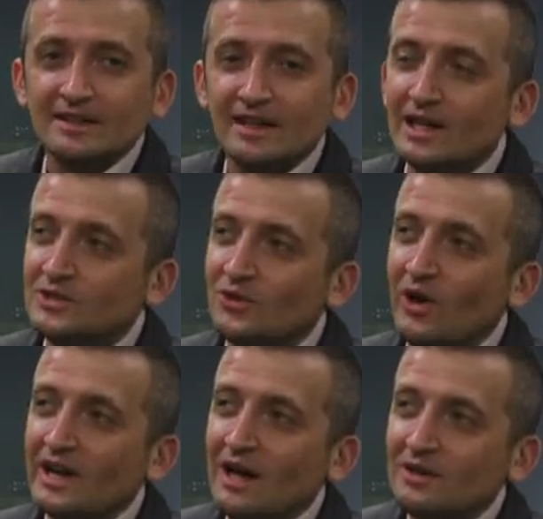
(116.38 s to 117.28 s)
and
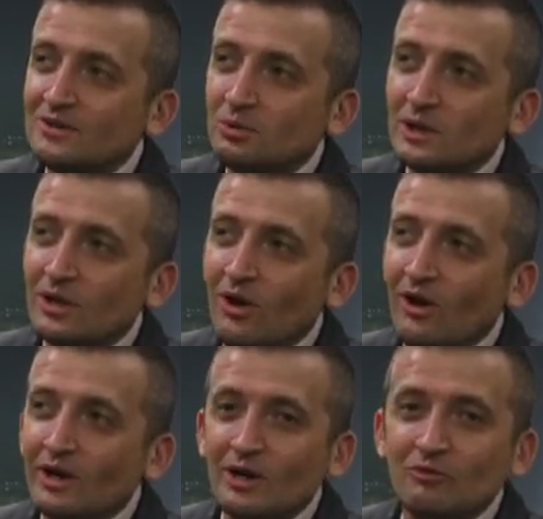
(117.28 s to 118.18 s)
drawn out into a
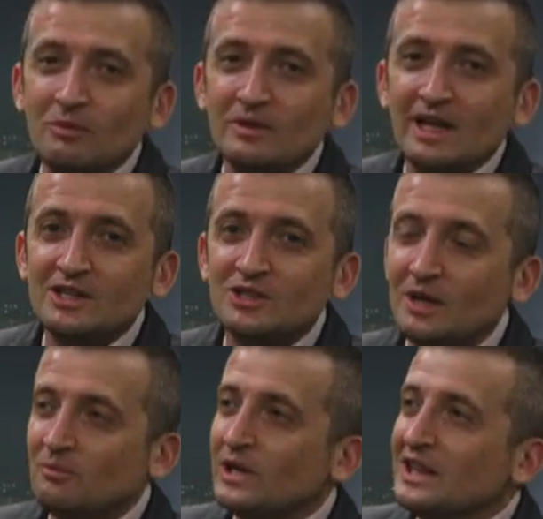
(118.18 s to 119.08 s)
long ribbon-like
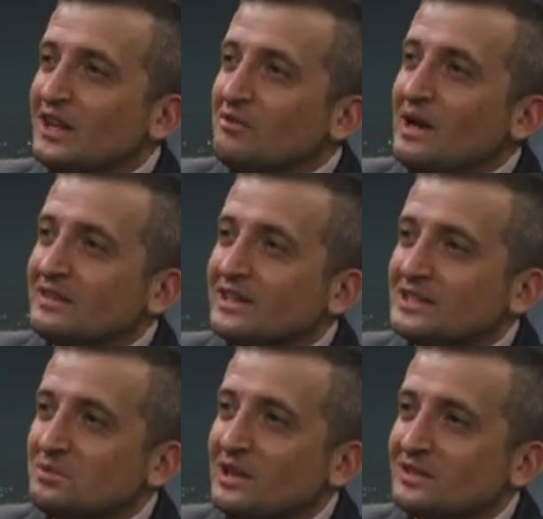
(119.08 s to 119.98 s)
shape. What I love about
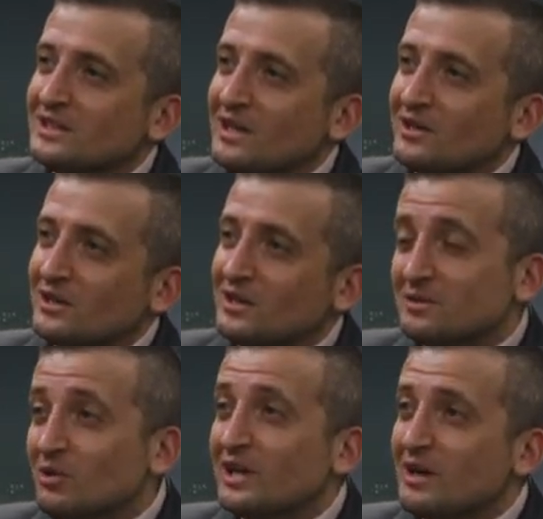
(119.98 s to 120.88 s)
this, while it looks like a girdle,
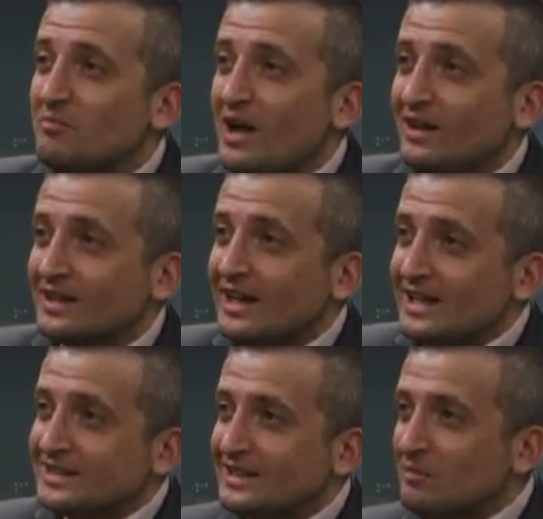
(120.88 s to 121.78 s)
more like a belt,
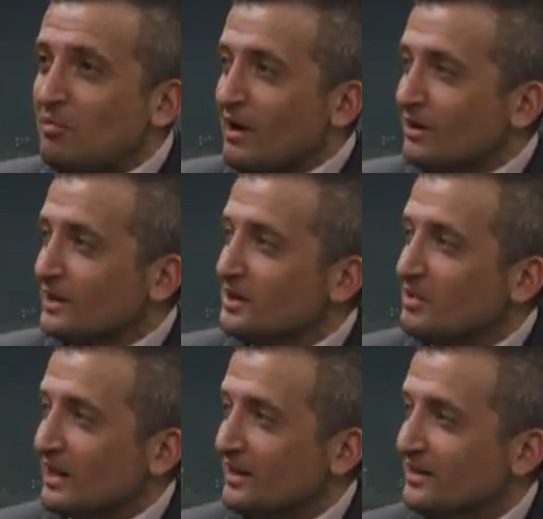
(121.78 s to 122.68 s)
it's got the buckle in the
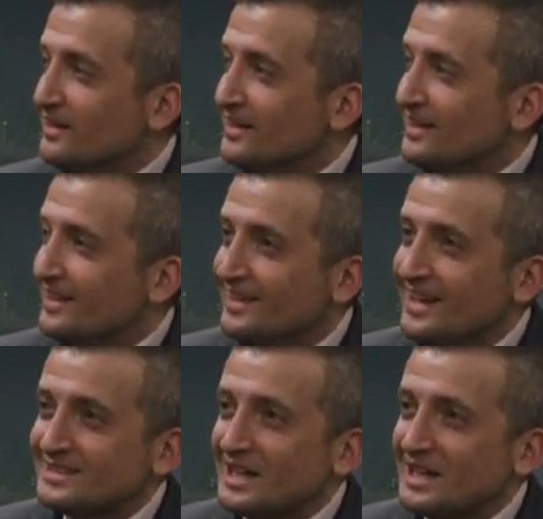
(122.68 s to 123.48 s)
middle. It's